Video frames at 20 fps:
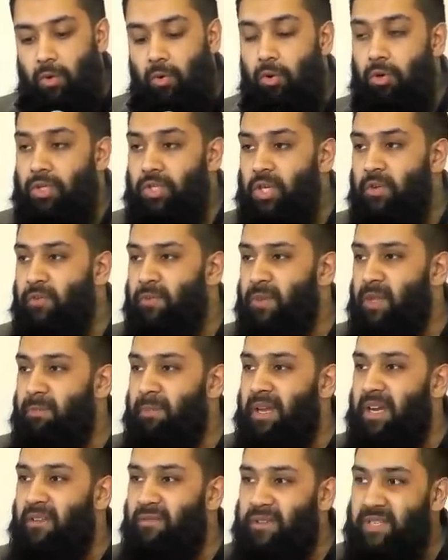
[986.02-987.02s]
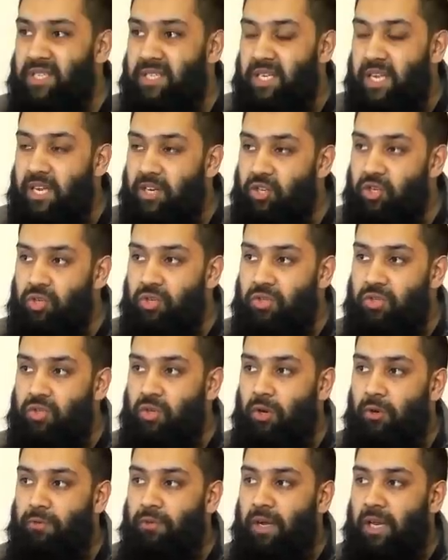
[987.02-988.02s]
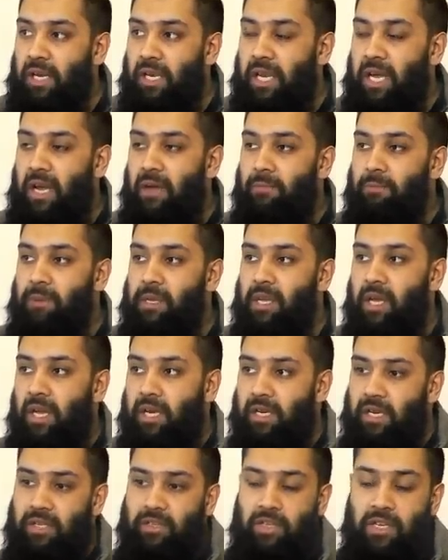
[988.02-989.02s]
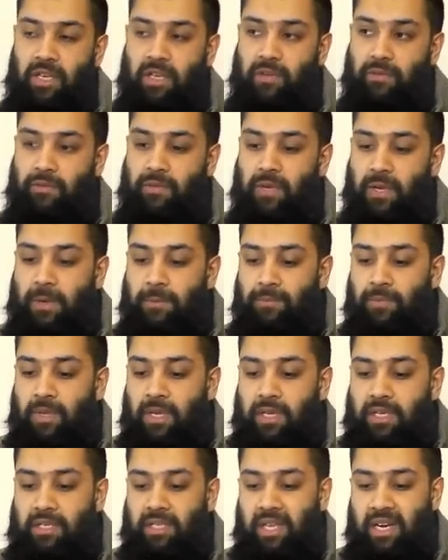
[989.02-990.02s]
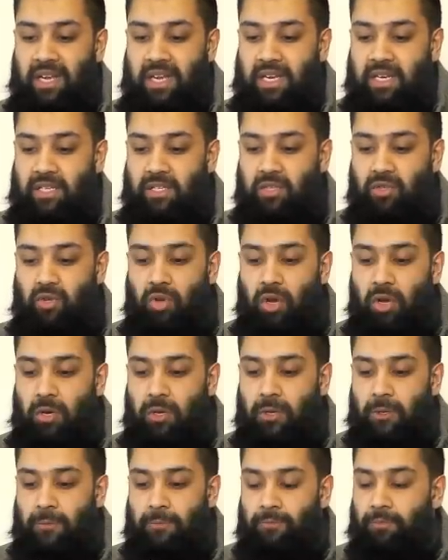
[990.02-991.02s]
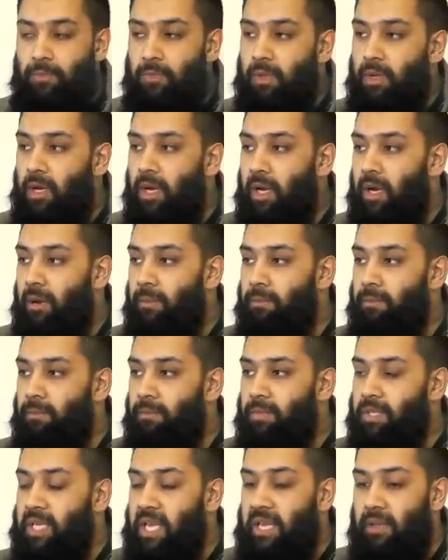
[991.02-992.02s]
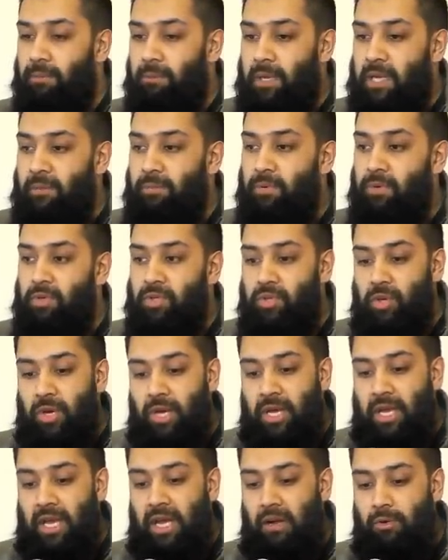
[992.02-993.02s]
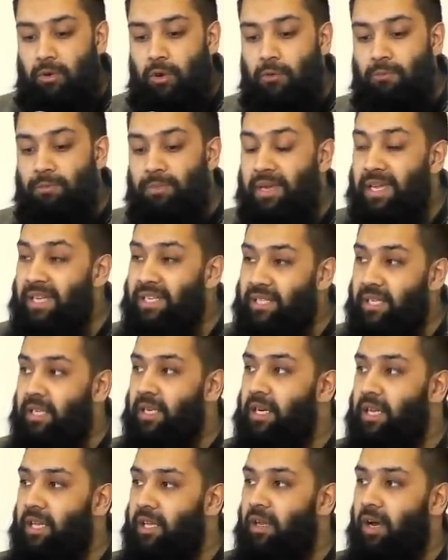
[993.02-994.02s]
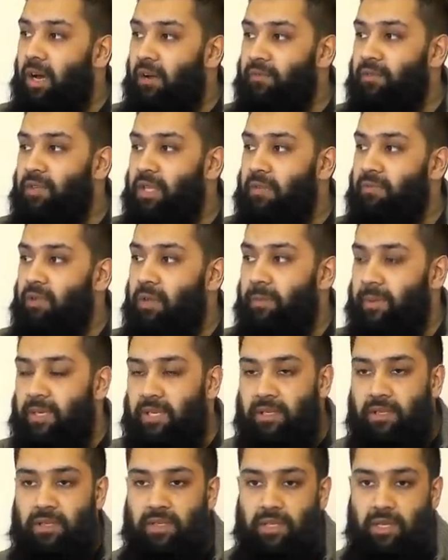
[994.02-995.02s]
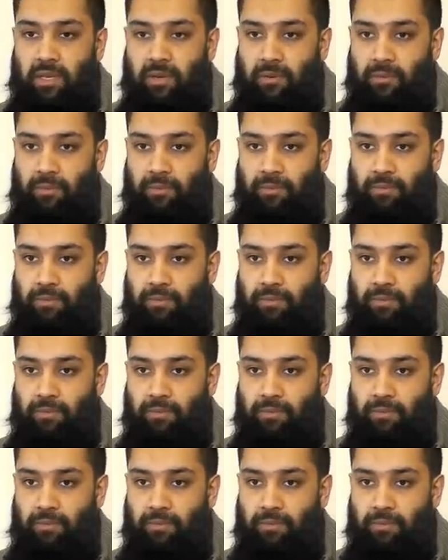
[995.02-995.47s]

Also from the manifestations of Allah being Al-Latif is that he does not um, take people to account immediately after they've committed the sin.